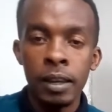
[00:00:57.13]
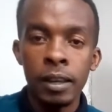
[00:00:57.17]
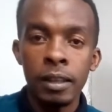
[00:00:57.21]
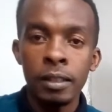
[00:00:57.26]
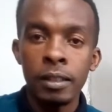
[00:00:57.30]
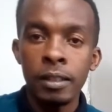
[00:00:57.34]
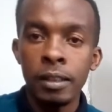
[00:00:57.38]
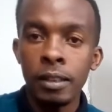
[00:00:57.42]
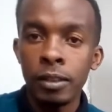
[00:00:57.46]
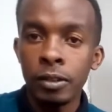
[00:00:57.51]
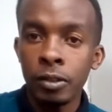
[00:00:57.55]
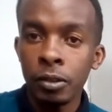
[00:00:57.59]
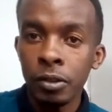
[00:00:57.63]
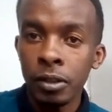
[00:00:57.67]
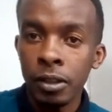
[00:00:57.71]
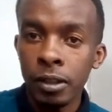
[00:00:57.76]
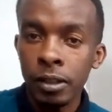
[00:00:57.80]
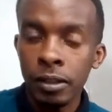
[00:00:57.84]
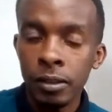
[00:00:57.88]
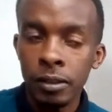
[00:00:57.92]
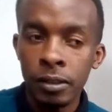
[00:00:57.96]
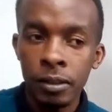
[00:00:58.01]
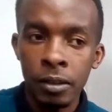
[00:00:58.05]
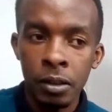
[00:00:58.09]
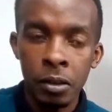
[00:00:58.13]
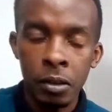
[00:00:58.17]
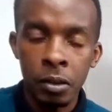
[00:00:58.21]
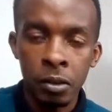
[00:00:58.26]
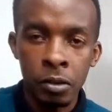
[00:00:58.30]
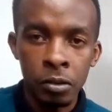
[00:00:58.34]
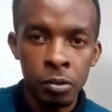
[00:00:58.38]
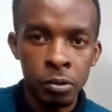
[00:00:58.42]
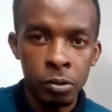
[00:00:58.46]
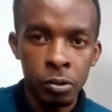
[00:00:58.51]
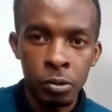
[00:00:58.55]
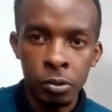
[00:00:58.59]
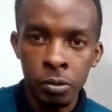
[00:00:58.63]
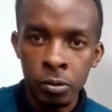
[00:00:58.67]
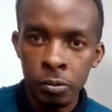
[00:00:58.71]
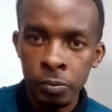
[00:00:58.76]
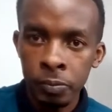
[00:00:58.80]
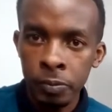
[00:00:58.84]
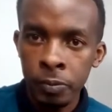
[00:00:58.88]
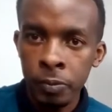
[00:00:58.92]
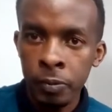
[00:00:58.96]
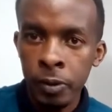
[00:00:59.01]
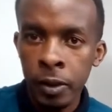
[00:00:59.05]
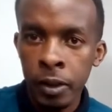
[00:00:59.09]
This song is
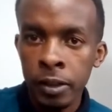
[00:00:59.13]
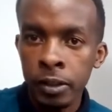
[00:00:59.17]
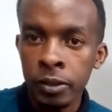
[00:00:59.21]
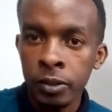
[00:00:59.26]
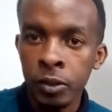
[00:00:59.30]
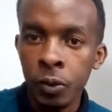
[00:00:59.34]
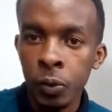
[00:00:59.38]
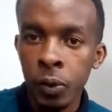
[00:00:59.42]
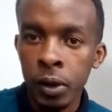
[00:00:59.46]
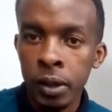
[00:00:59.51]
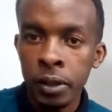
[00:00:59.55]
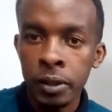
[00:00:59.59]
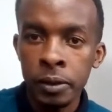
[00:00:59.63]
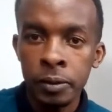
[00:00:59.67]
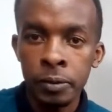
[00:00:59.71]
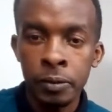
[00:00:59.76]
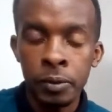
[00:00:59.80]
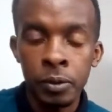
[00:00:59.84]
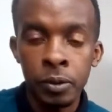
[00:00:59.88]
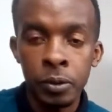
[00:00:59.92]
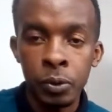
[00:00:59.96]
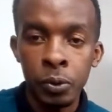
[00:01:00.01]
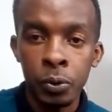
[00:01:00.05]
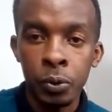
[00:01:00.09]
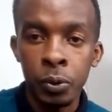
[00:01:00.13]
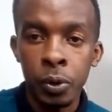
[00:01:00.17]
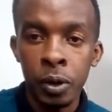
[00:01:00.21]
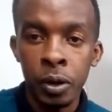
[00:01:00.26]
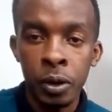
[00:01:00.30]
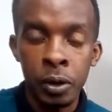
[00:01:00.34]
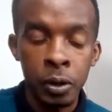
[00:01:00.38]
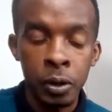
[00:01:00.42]
an easy one, so